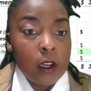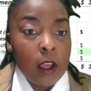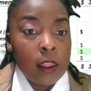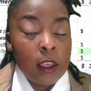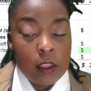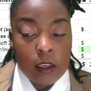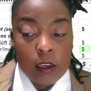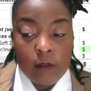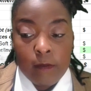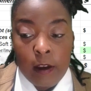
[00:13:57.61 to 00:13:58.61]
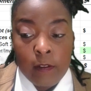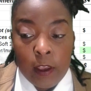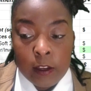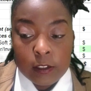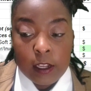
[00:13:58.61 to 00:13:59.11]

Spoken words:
another $5,000